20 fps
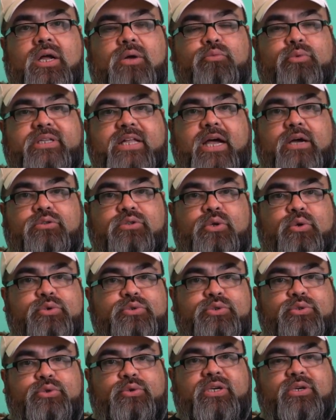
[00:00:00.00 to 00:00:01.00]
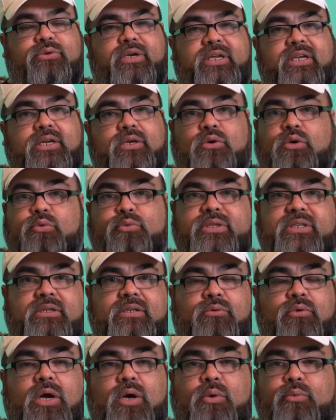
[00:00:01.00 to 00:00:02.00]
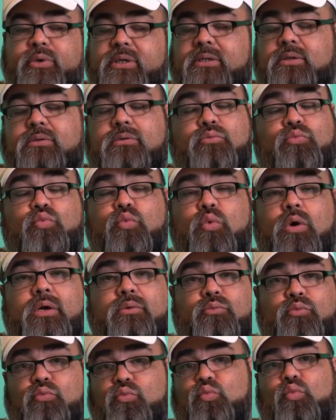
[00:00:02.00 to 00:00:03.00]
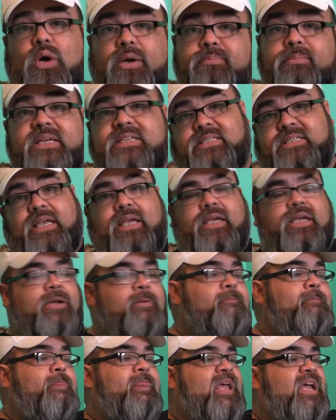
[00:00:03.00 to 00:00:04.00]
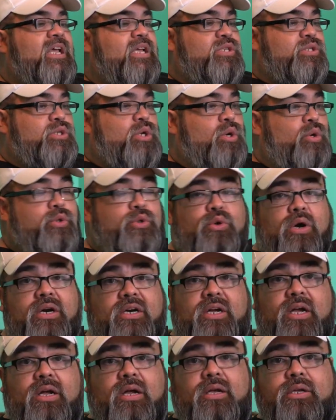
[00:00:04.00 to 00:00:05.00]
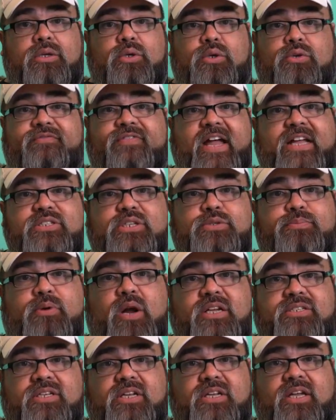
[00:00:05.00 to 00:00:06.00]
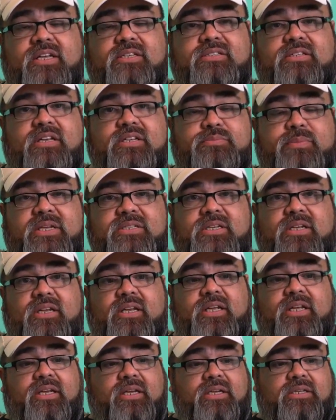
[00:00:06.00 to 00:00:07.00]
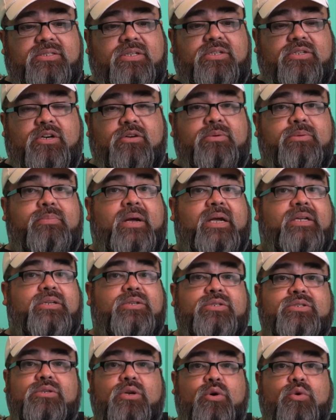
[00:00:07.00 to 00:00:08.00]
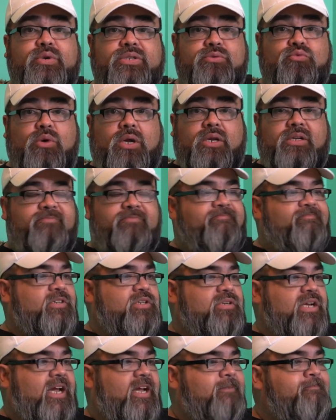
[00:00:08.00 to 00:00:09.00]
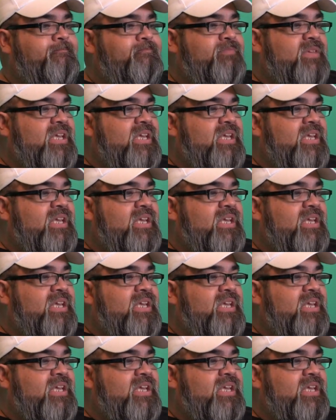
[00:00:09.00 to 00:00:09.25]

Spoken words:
without those 2 ingredients or with one missing. So your fastest process is determined by your slowest one. Okay,